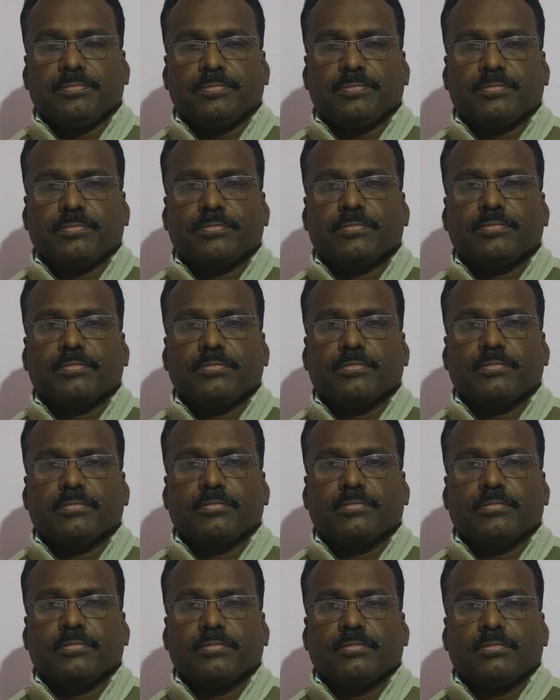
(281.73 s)

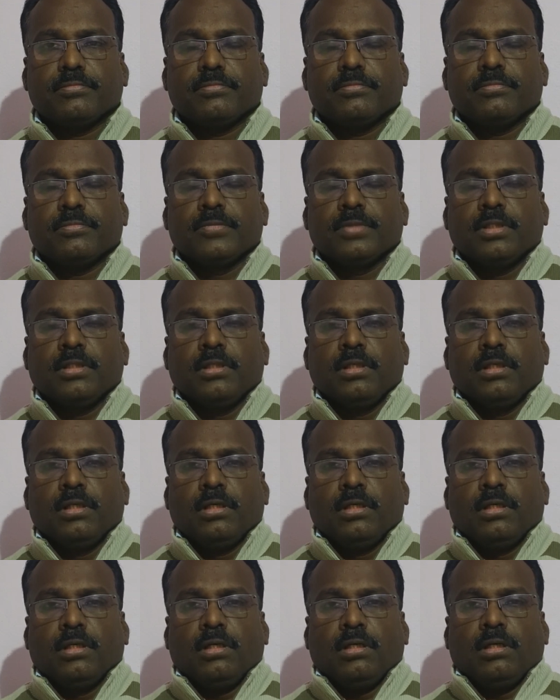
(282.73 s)

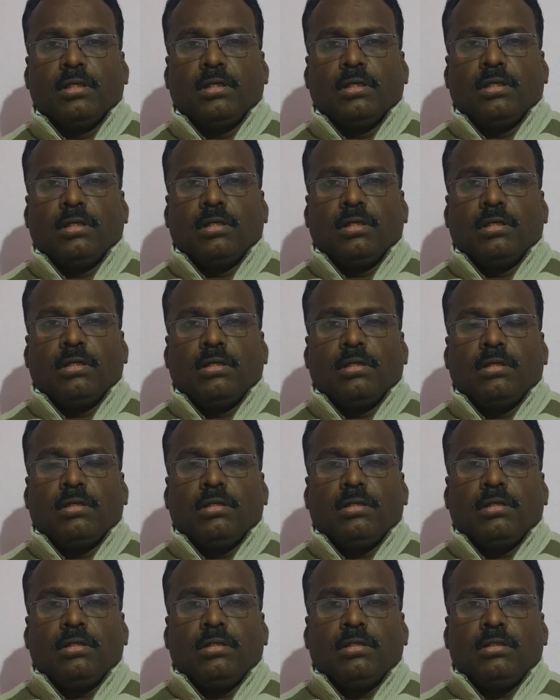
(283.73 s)

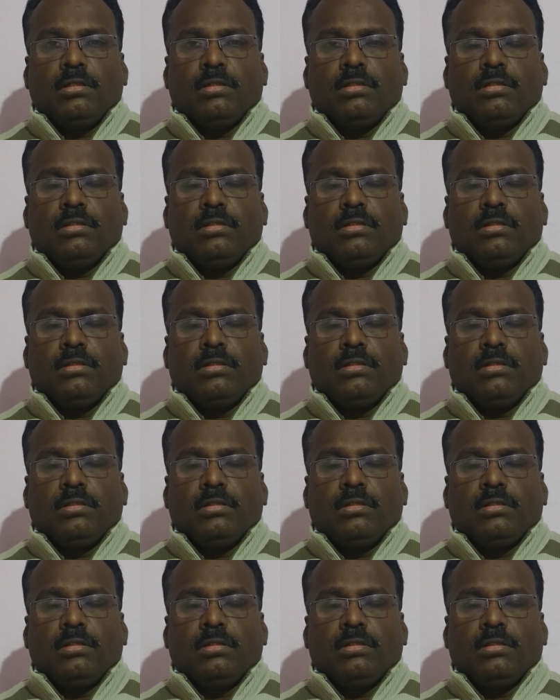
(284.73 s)
(silence)